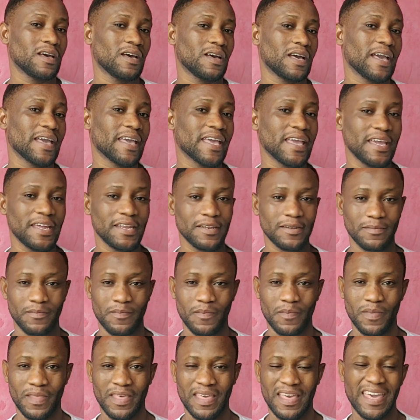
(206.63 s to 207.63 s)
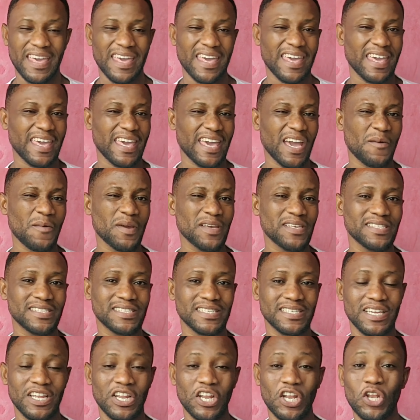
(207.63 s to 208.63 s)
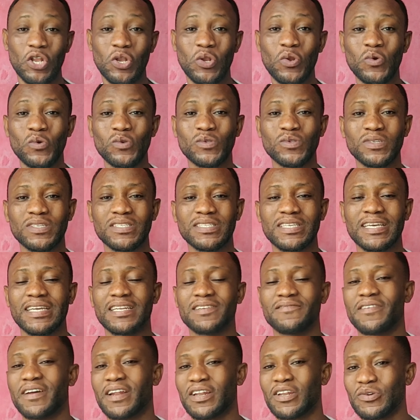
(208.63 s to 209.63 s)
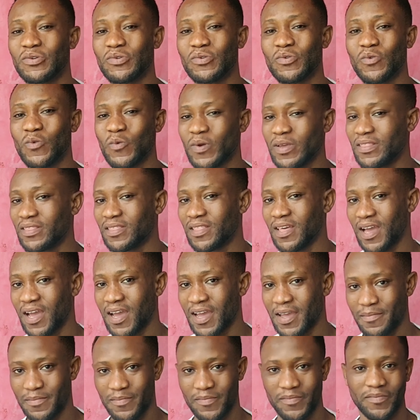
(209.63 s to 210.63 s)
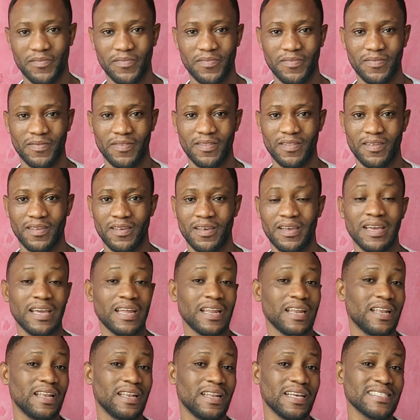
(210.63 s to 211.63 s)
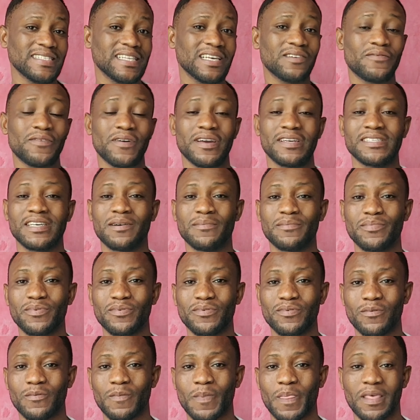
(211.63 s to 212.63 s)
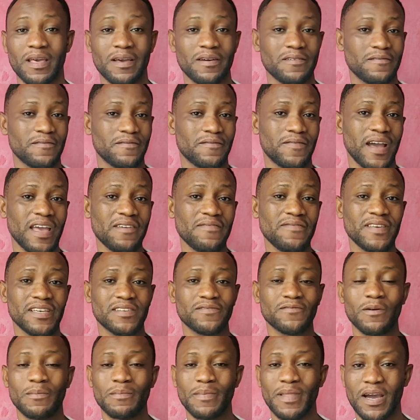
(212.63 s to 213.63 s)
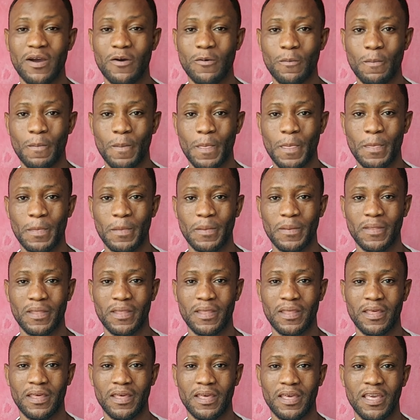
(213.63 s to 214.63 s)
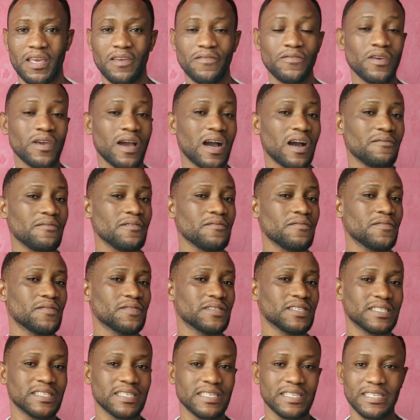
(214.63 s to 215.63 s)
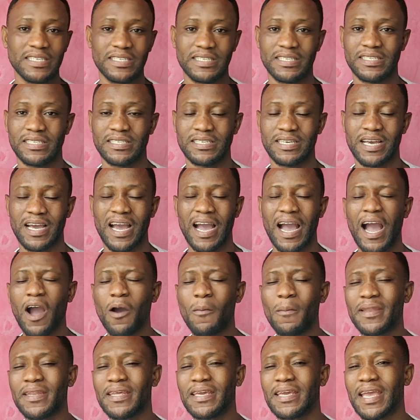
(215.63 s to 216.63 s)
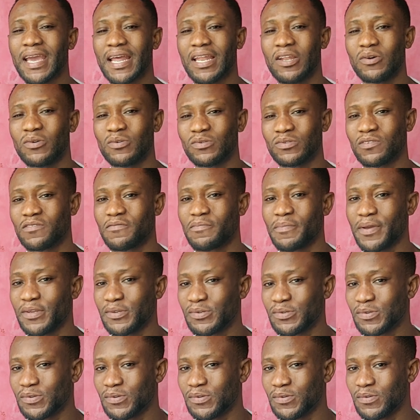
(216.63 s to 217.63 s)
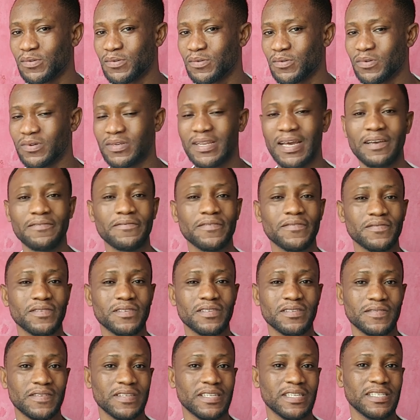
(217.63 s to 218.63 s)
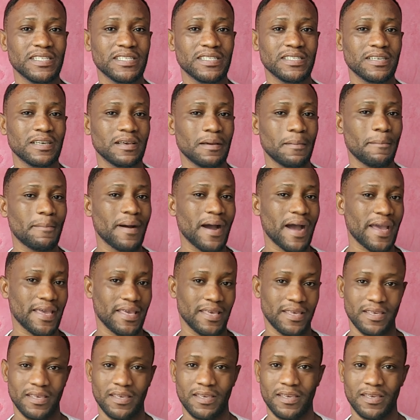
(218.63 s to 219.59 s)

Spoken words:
Again, currency loses its value with time. Let's take for example, 5 years from now, if you are having 50 cedis, how many gallons of petrol could that 50 cedis buy?